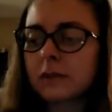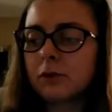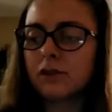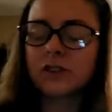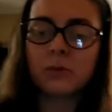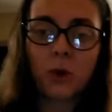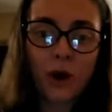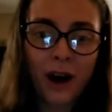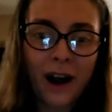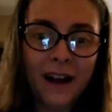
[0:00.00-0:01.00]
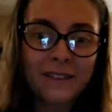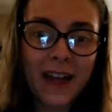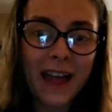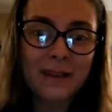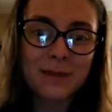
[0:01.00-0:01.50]
to move to more of
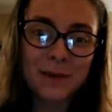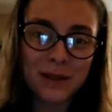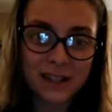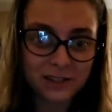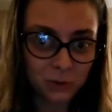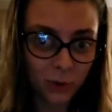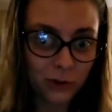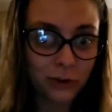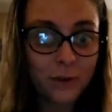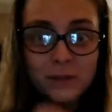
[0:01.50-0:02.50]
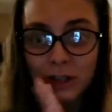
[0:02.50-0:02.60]
a minimalist wardrobe.